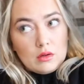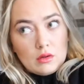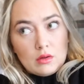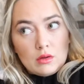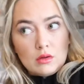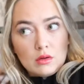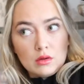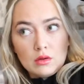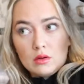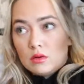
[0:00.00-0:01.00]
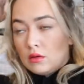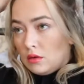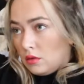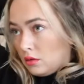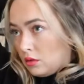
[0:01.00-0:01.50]

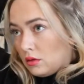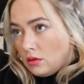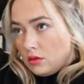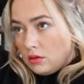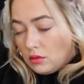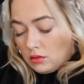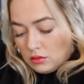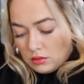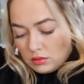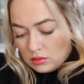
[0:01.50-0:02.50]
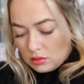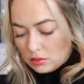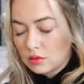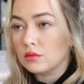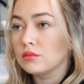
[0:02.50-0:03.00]

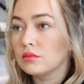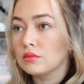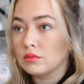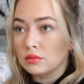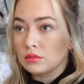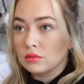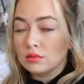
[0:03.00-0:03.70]
(silence)